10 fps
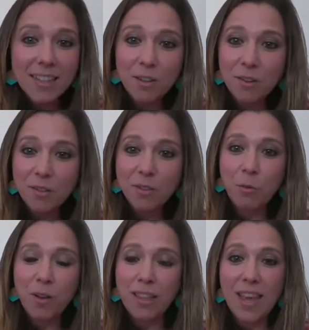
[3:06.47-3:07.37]
and
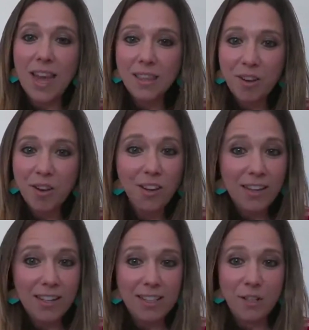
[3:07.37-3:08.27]
also with the other
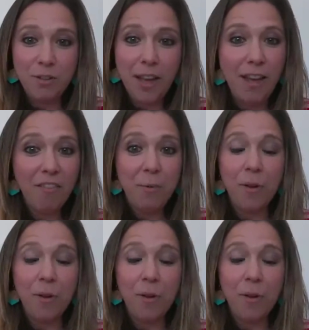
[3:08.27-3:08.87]
colleagues you have,